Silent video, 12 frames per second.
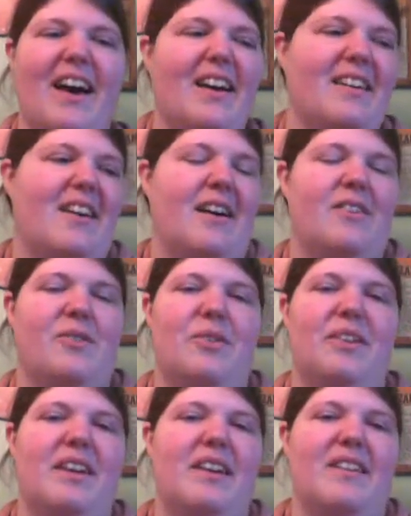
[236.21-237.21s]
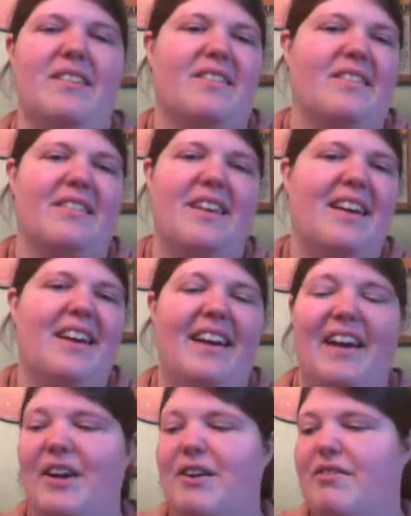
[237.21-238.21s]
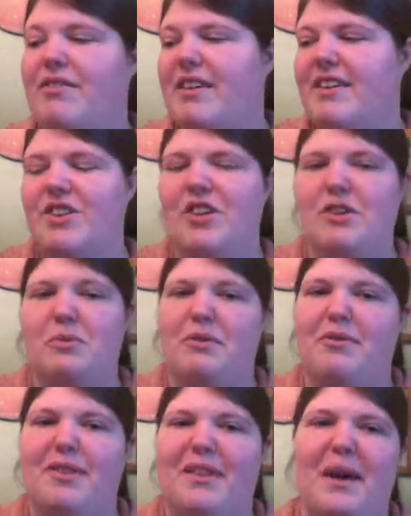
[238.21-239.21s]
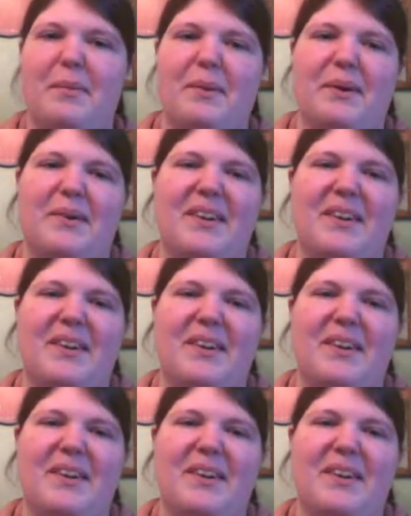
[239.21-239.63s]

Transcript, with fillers: I I totally don't care if they judge me for that, but